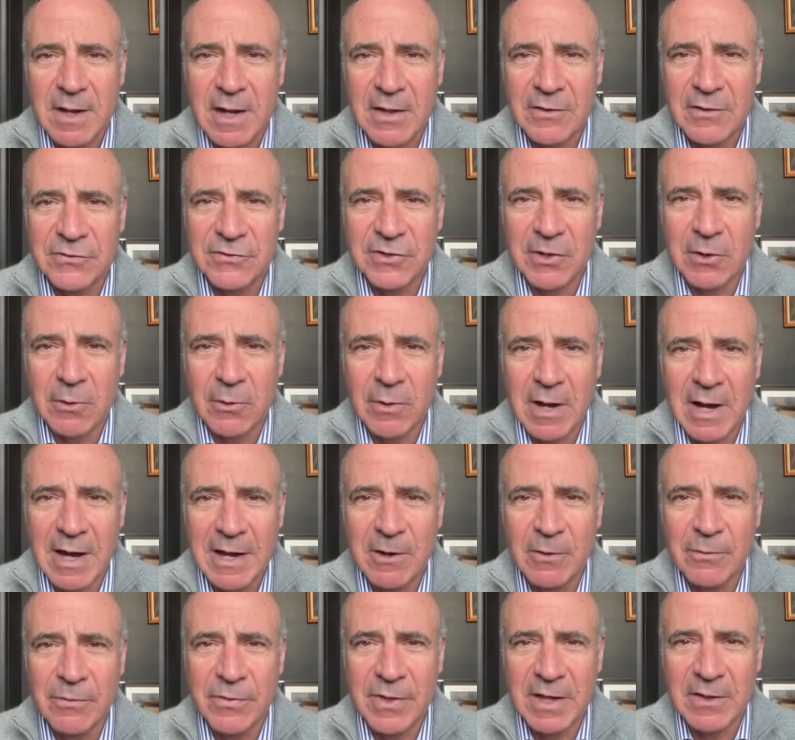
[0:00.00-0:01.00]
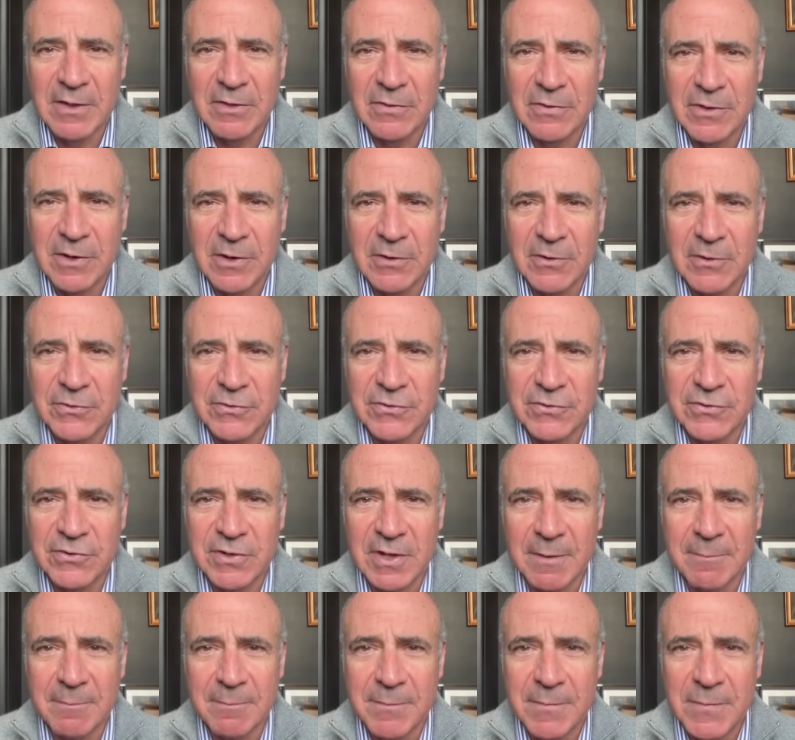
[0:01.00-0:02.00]
And so I don't think that there is
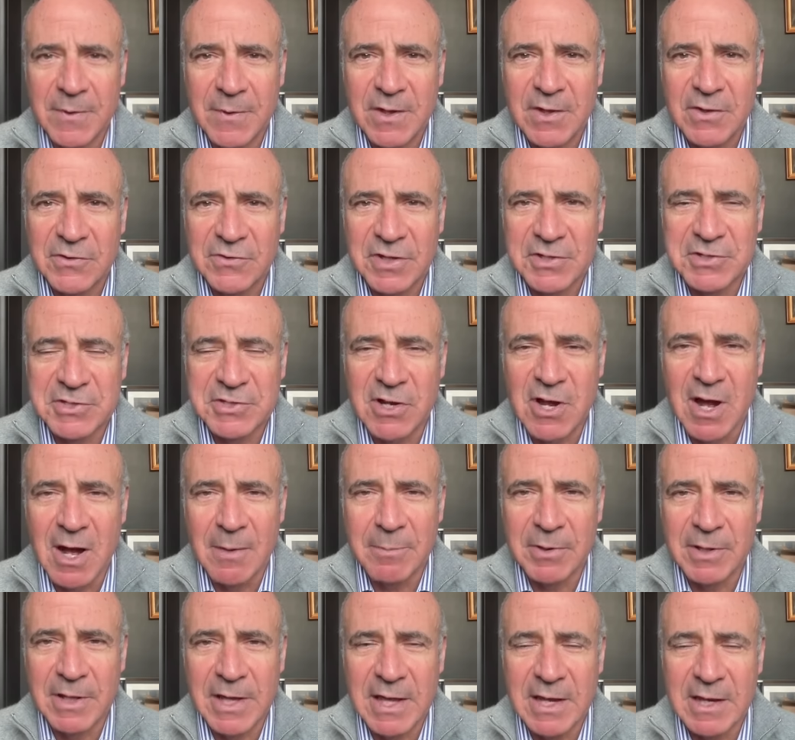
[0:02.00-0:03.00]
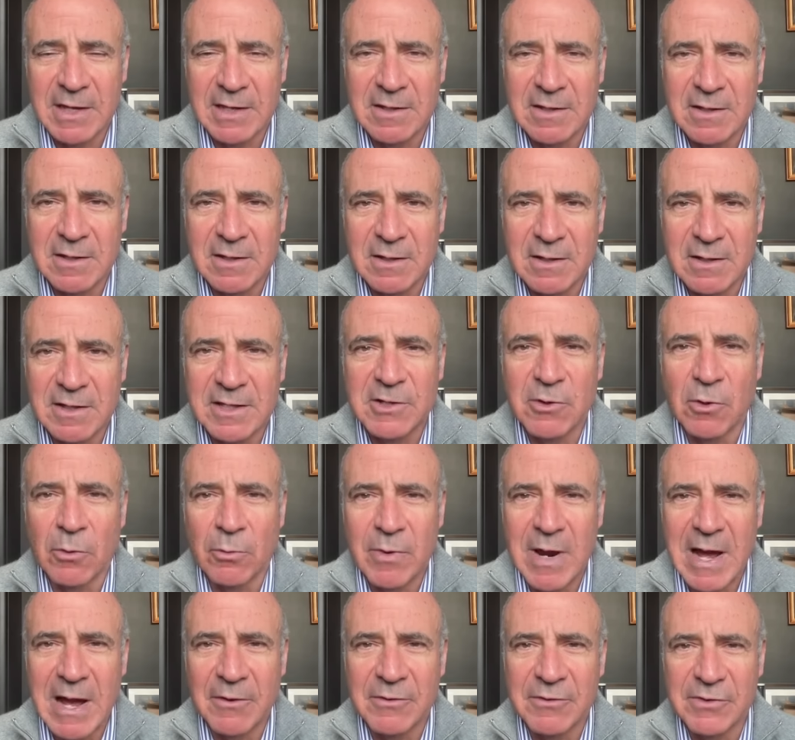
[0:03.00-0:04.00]
um, such a complicated
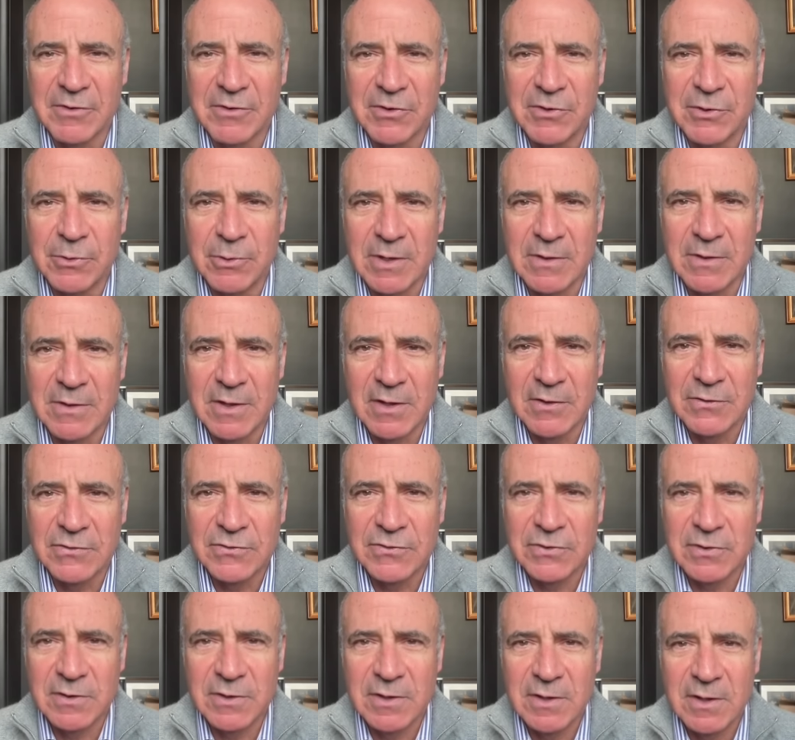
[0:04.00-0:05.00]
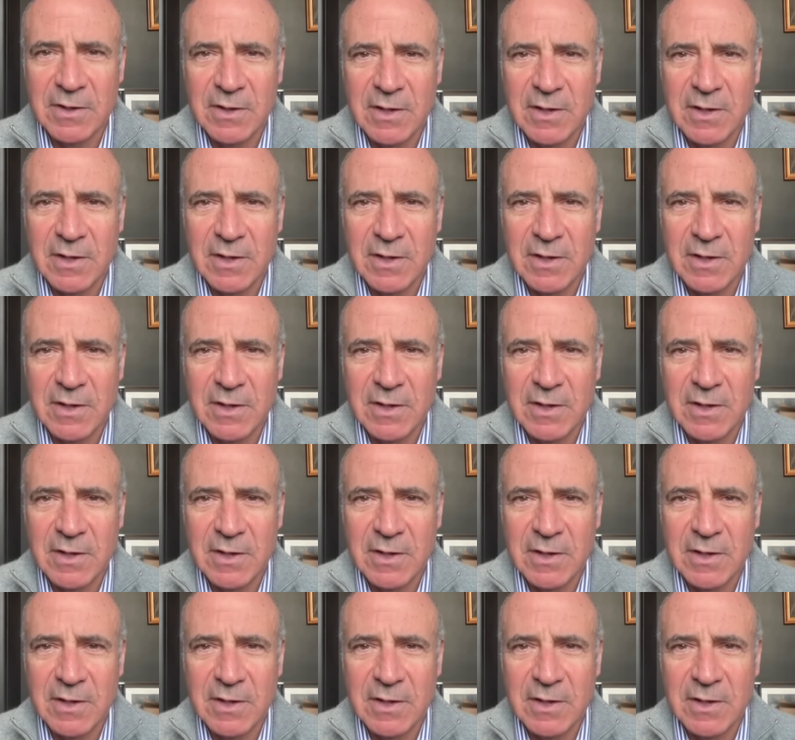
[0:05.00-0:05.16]
legal route to doing this.